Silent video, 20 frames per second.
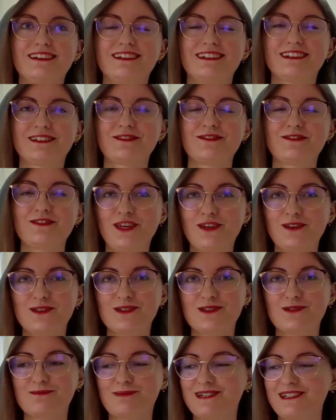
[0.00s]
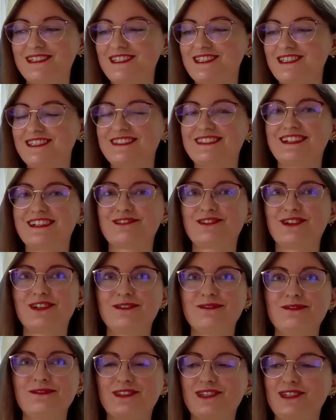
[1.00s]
thank you so much, Daria.